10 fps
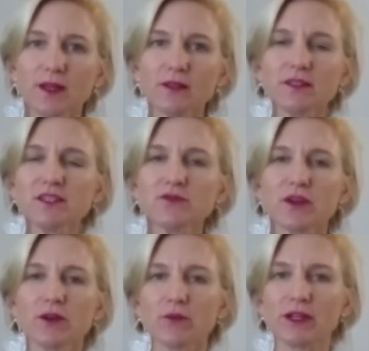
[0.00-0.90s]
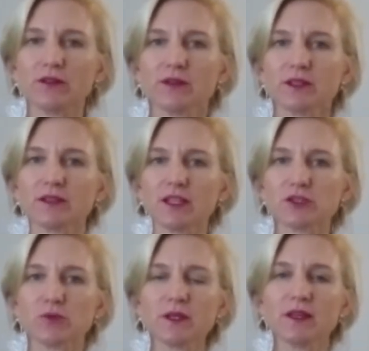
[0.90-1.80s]
And this is very relevant
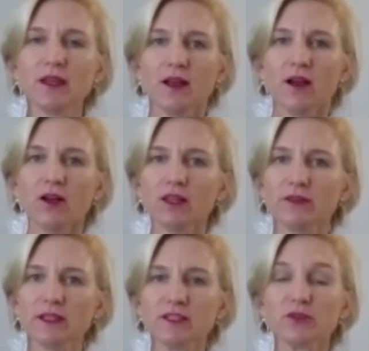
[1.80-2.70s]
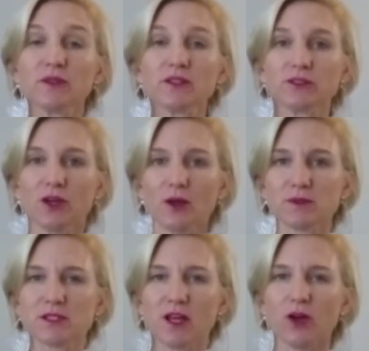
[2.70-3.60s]
as we are living in difficult
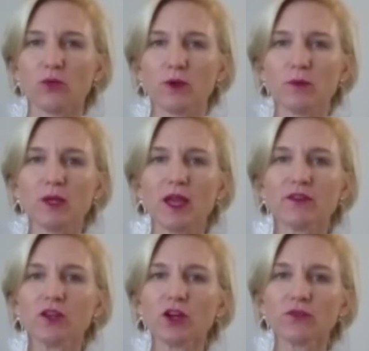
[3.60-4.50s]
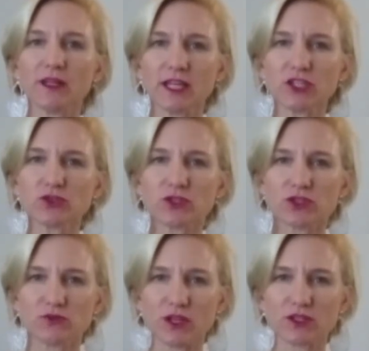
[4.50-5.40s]
times now. We have a lot of extra
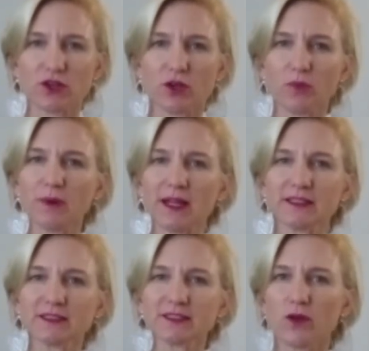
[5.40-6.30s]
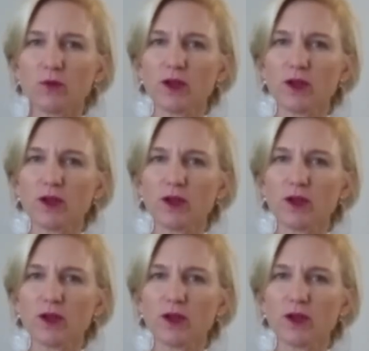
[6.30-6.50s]
stress on our plates.